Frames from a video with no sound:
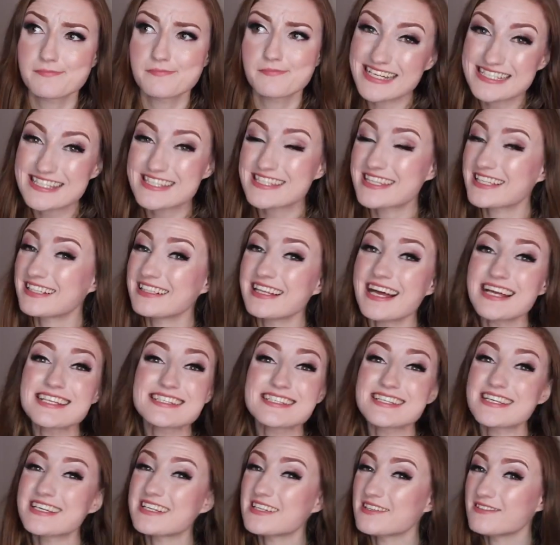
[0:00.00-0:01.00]
It's the
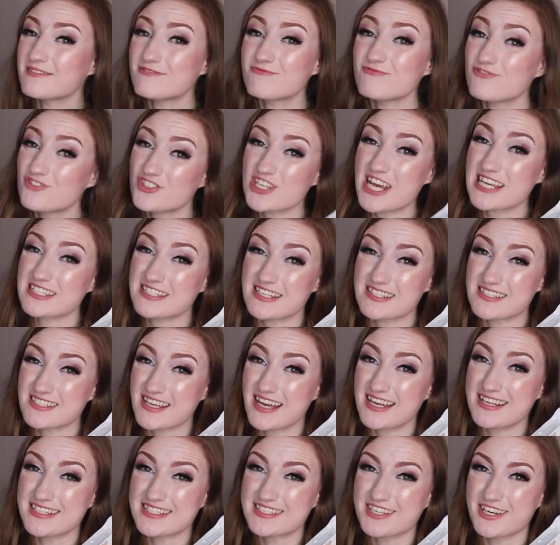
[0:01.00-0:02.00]
classic
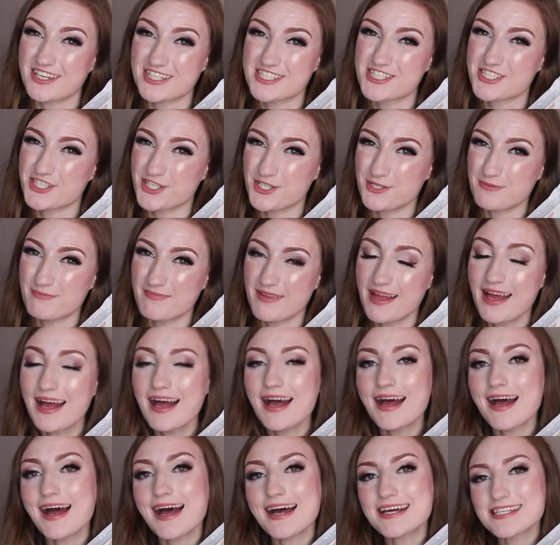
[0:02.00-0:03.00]
jazzercise costume,
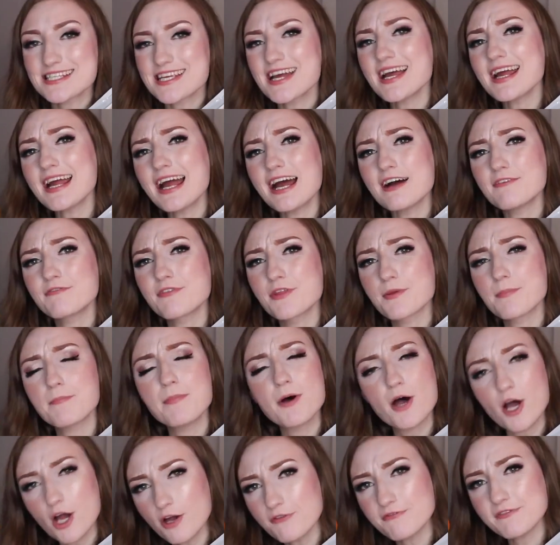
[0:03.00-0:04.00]
and I have the
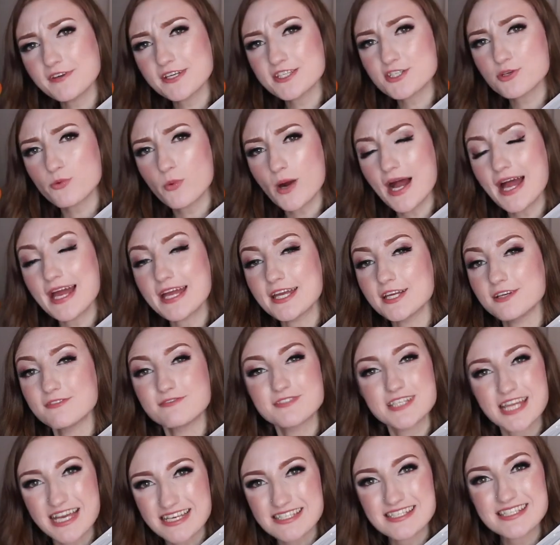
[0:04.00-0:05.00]
perfect way
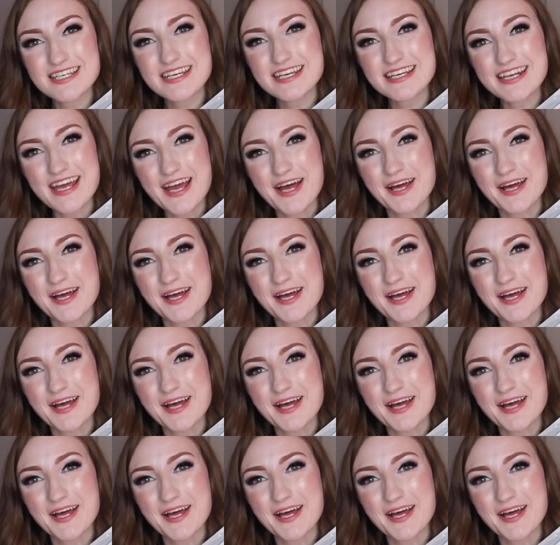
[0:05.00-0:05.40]
of testing it